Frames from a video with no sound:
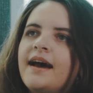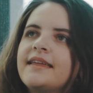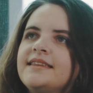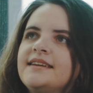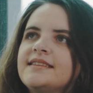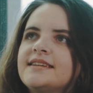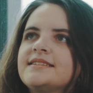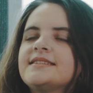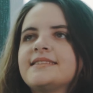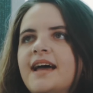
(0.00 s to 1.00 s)
I think that
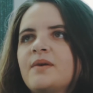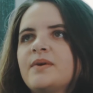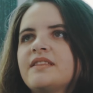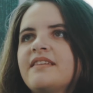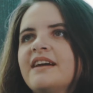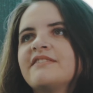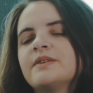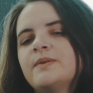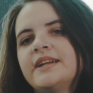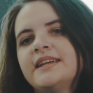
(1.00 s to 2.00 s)
to start with
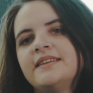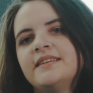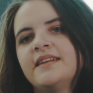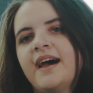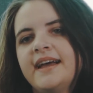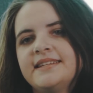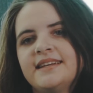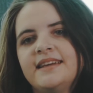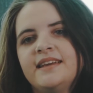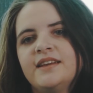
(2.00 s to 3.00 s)
everyone in
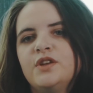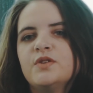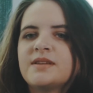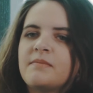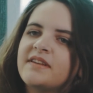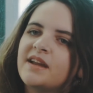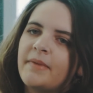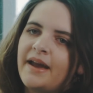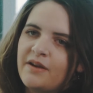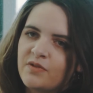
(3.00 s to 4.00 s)
IT knew something
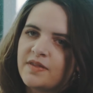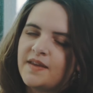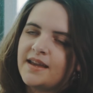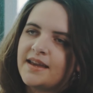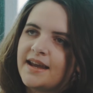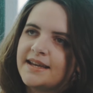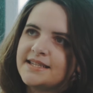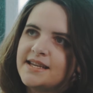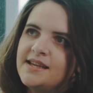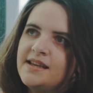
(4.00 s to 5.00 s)
about everything in
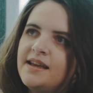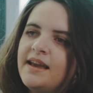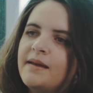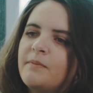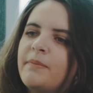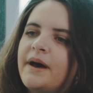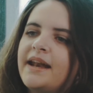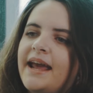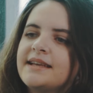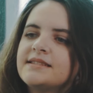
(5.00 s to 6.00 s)
IT
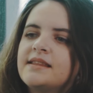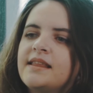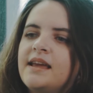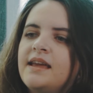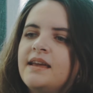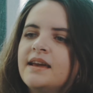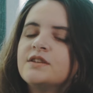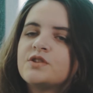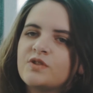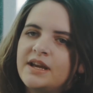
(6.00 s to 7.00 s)
but as the
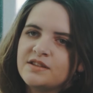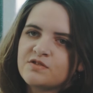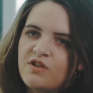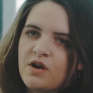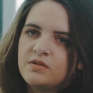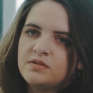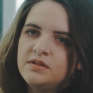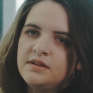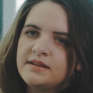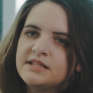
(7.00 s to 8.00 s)
industry has
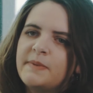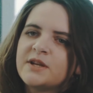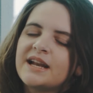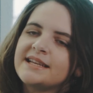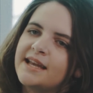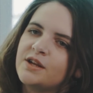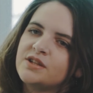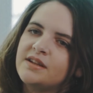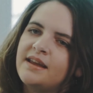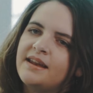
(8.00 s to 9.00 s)
grown
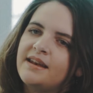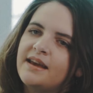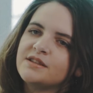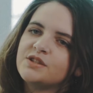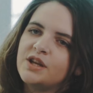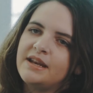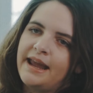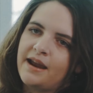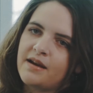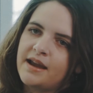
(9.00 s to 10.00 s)
specialisation in a certain
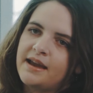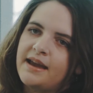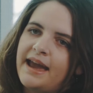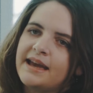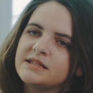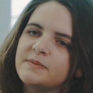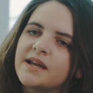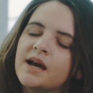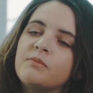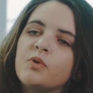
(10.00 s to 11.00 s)
area has
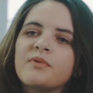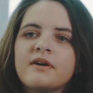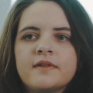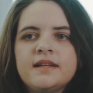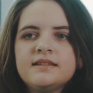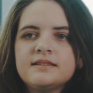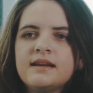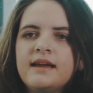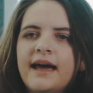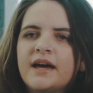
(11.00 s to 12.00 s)
become more prevalent
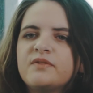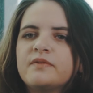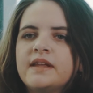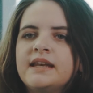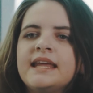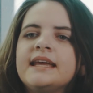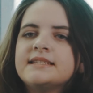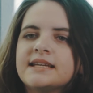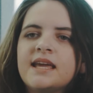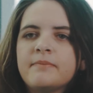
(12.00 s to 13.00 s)
out of the
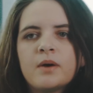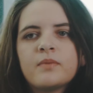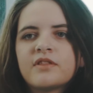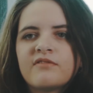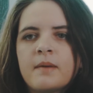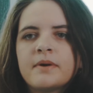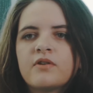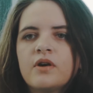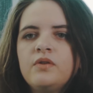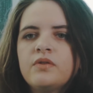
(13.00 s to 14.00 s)
need to keep up with the rapid
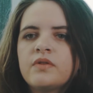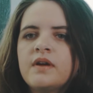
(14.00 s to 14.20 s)
growth